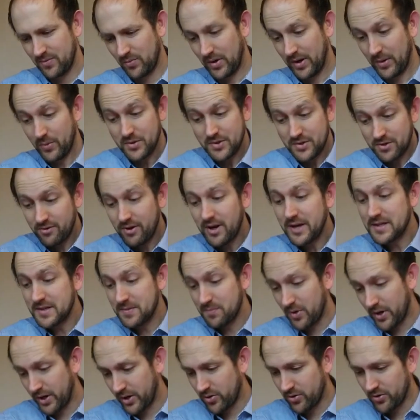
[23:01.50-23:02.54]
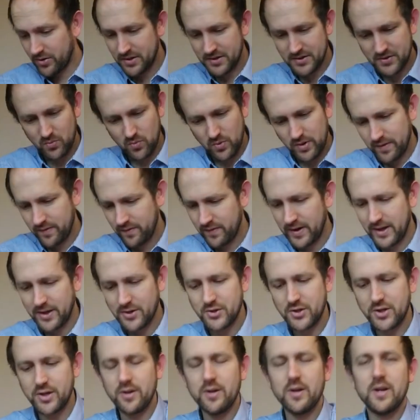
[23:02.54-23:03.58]
Well, it was created by God as a one
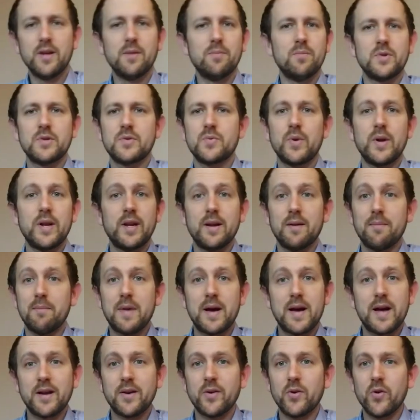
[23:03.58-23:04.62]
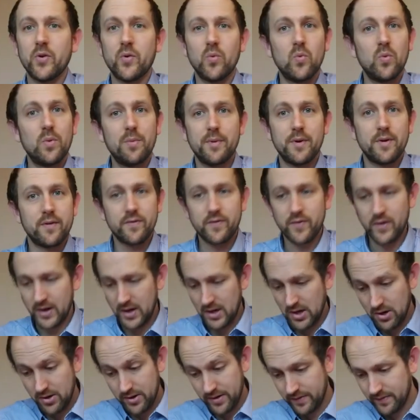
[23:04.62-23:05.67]
flesh union between a man and a woman for
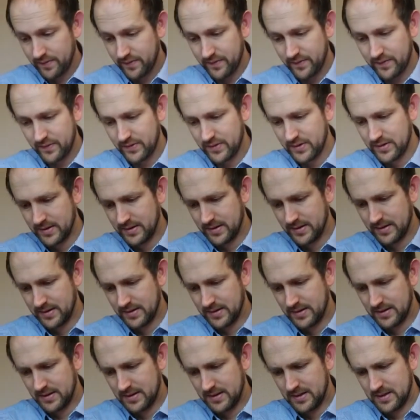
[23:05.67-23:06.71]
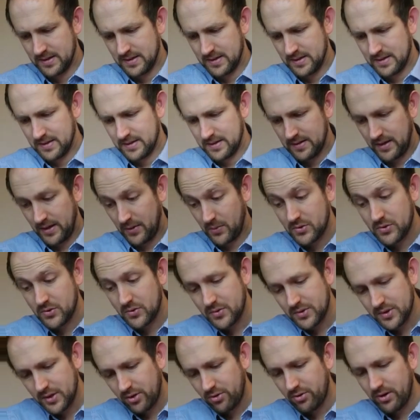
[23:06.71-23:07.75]
life. It was
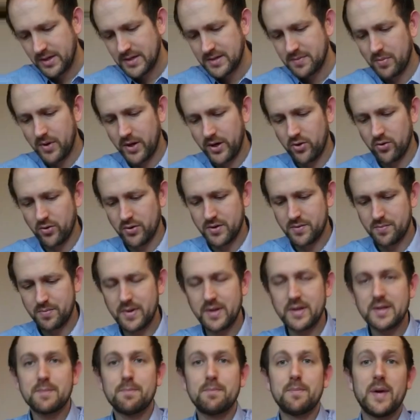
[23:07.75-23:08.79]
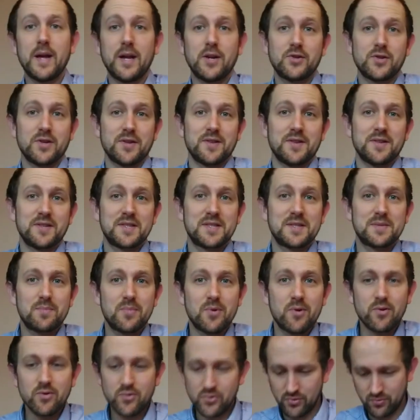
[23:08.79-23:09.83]
also created by God to picture the
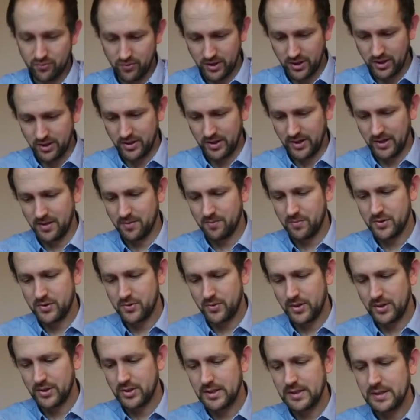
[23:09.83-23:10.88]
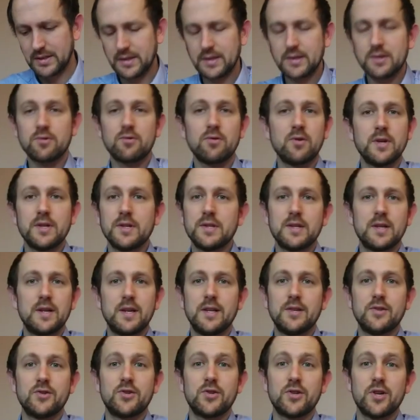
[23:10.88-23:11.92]
spiritual union between Jesus Christ and
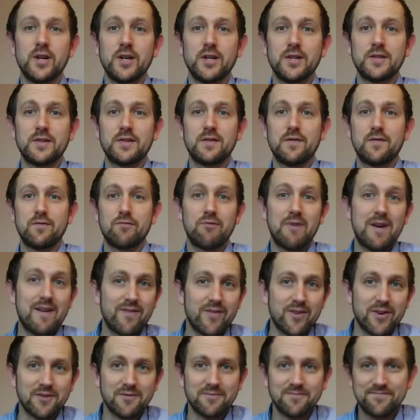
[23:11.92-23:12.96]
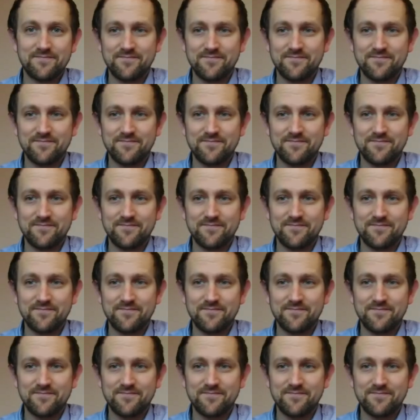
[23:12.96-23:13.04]
his church forever.